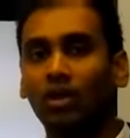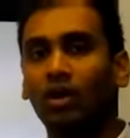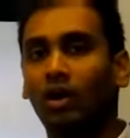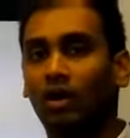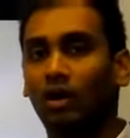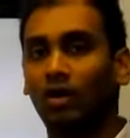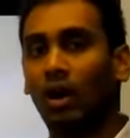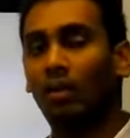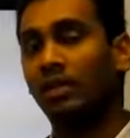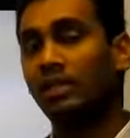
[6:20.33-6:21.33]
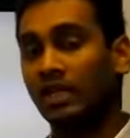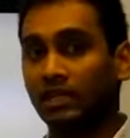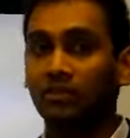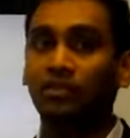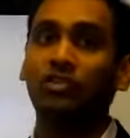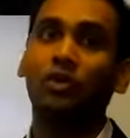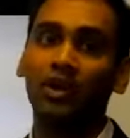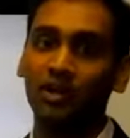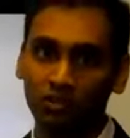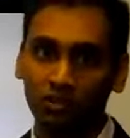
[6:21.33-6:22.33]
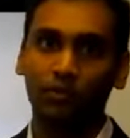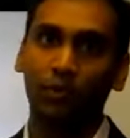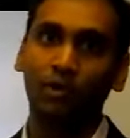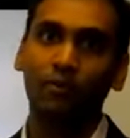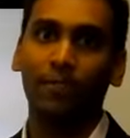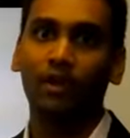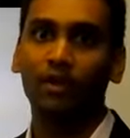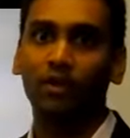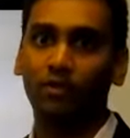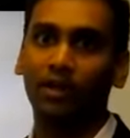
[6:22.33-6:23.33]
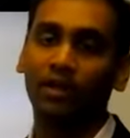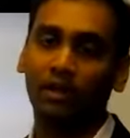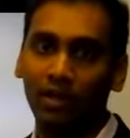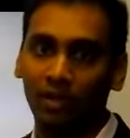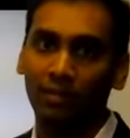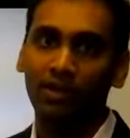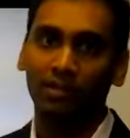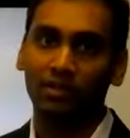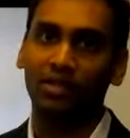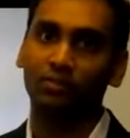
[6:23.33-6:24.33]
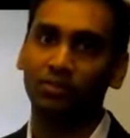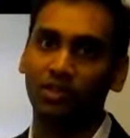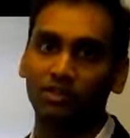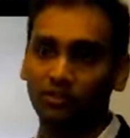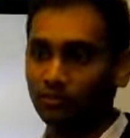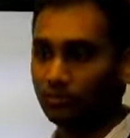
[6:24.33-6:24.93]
It gives out zero additional fuel, so that it remains at the same stage.